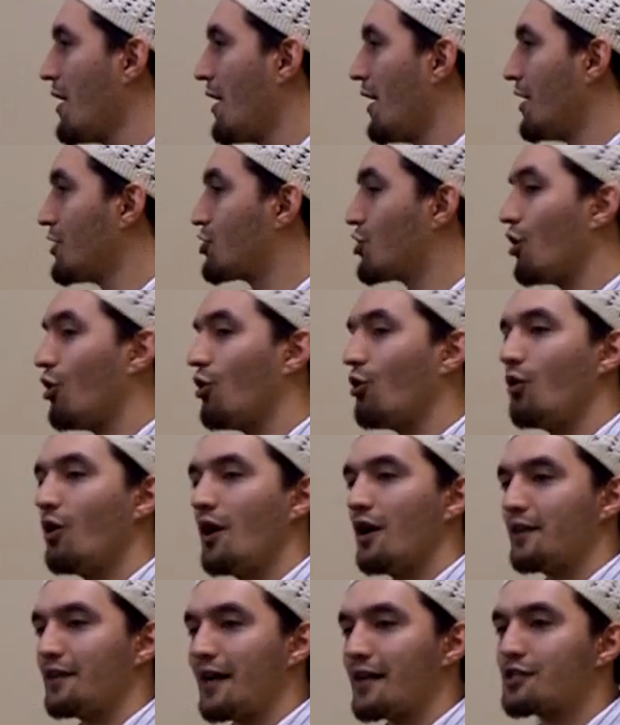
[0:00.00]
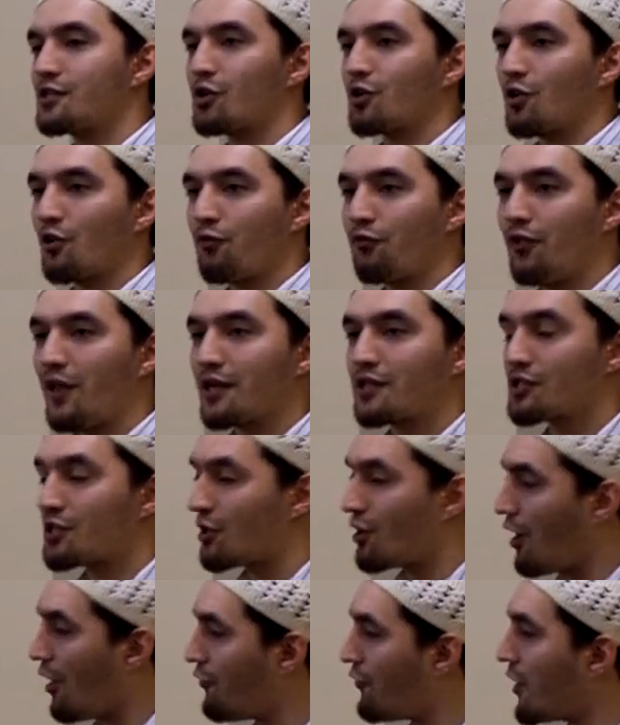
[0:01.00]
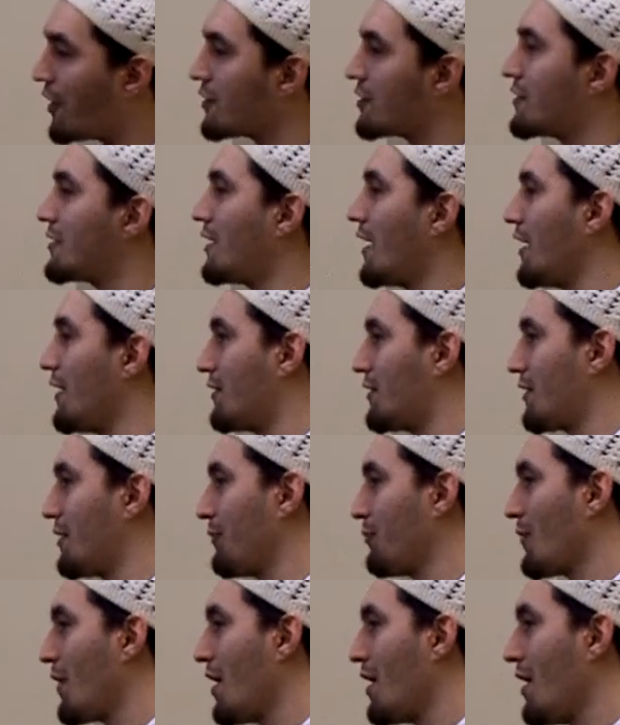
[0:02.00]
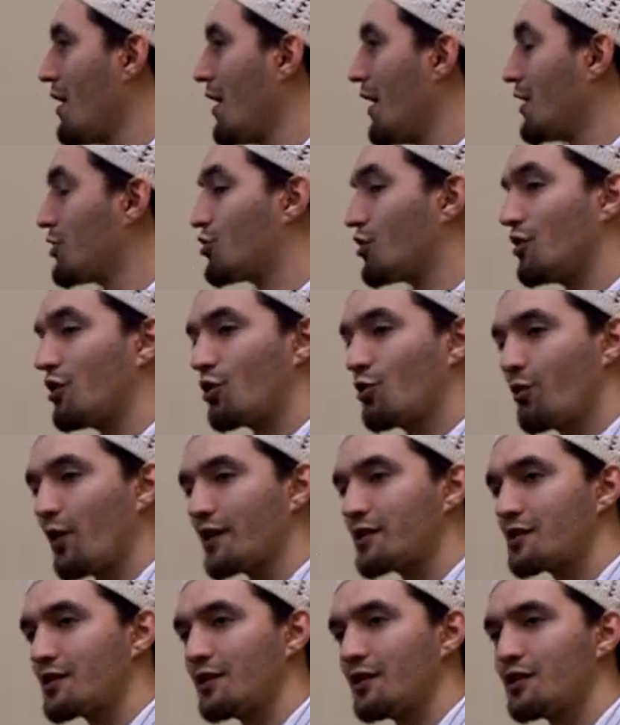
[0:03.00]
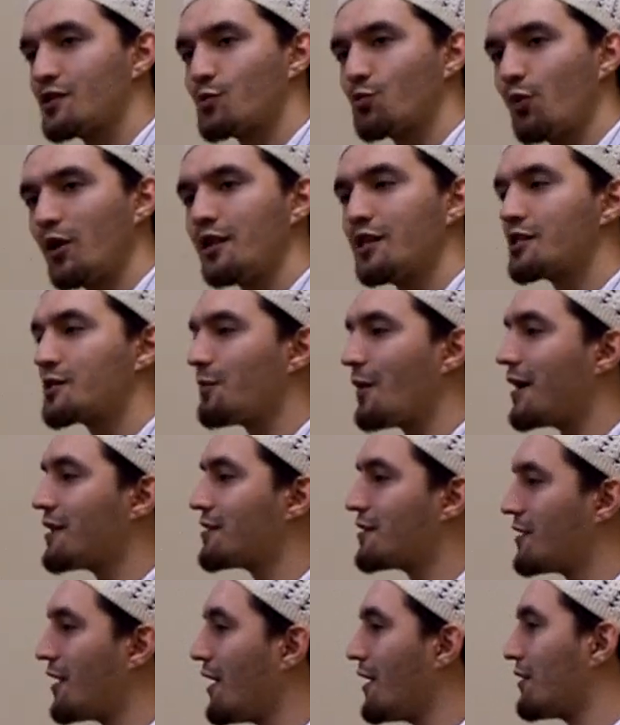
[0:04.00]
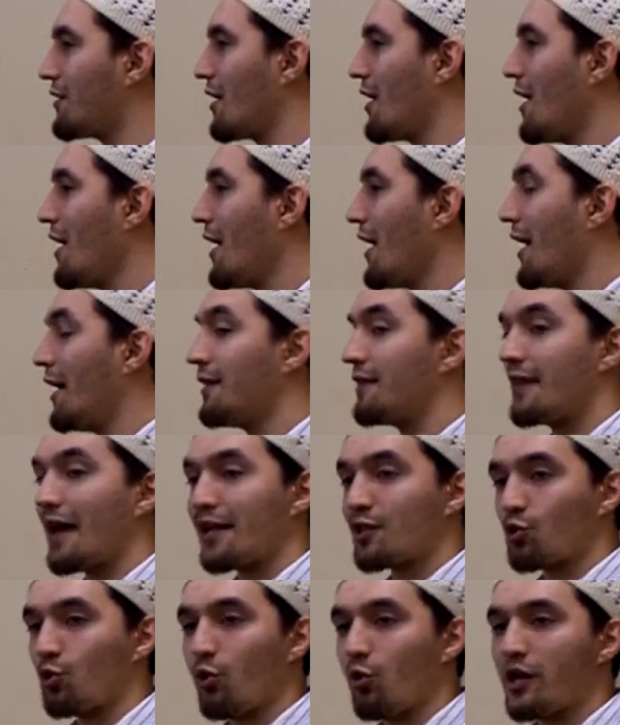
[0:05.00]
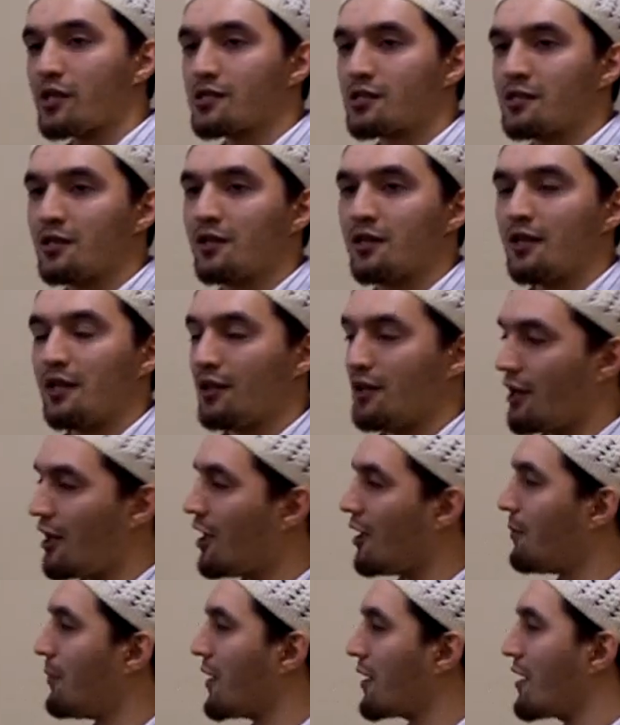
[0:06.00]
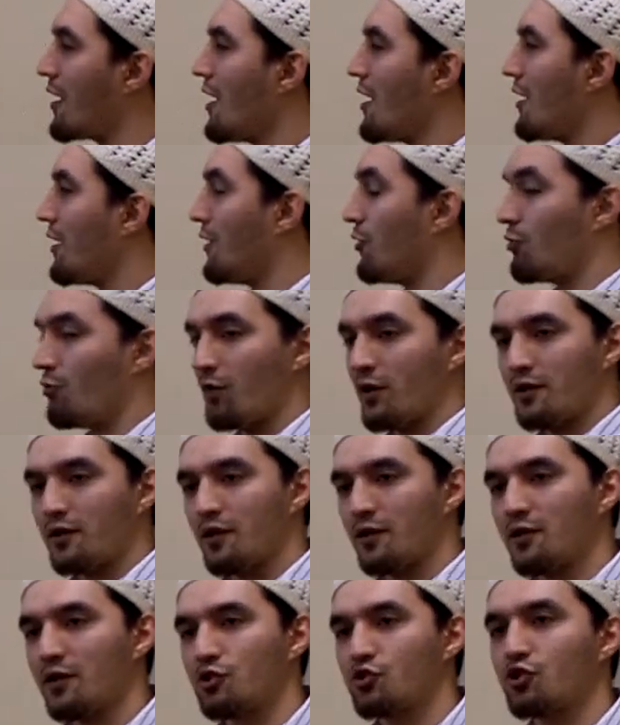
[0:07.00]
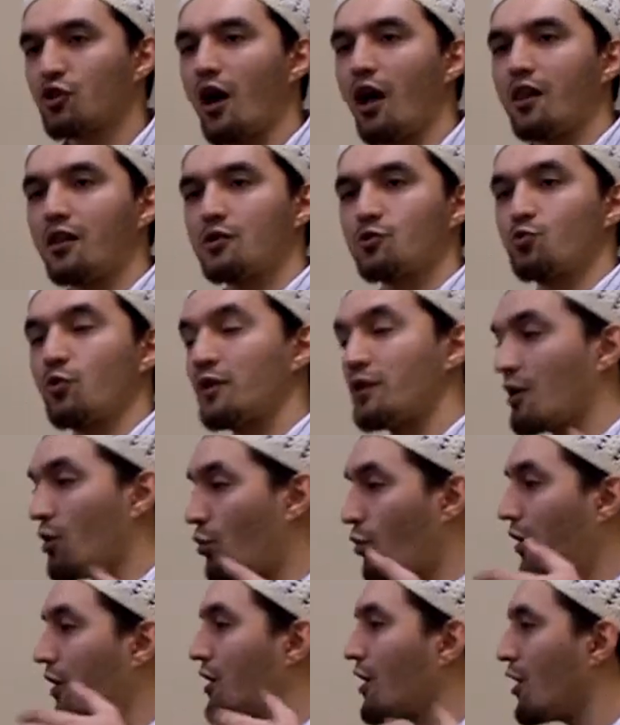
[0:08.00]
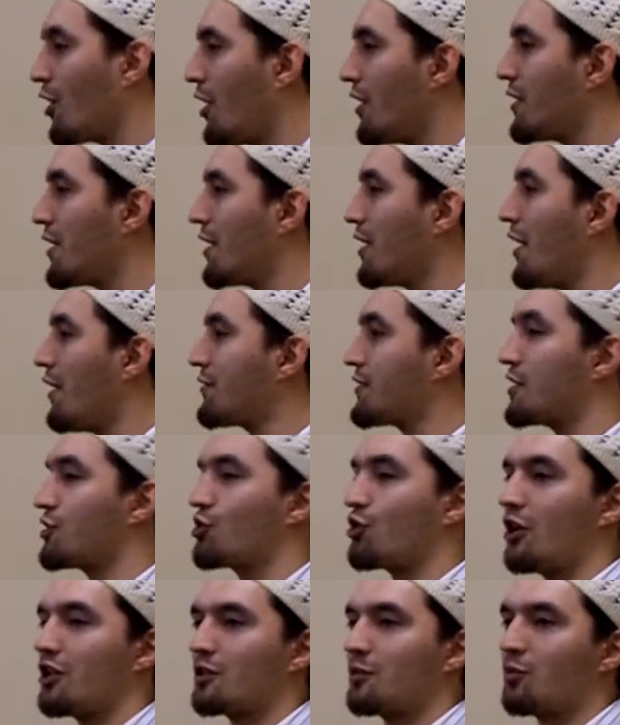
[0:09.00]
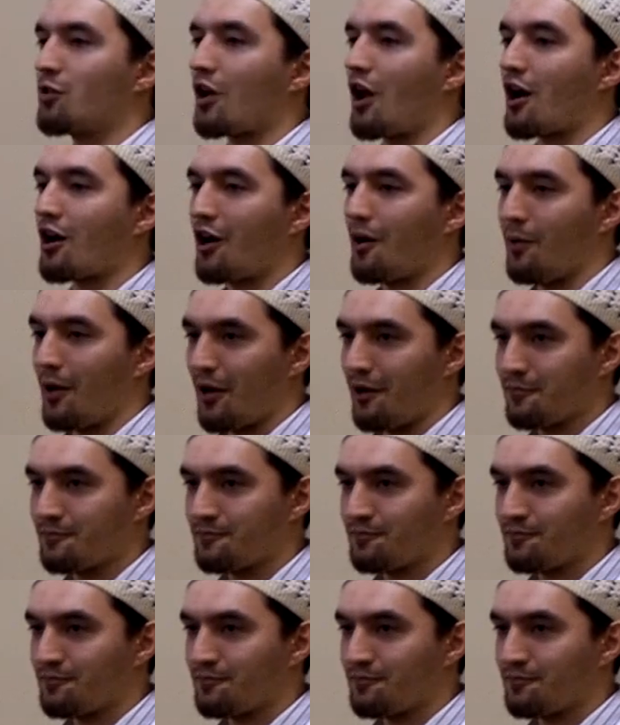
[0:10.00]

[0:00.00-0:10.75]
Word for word: And so that's a reflection of our state. And so the question is, what is my state? And that question in Arabic, in the scholars, when they're working on their nafs, is called muraqabah.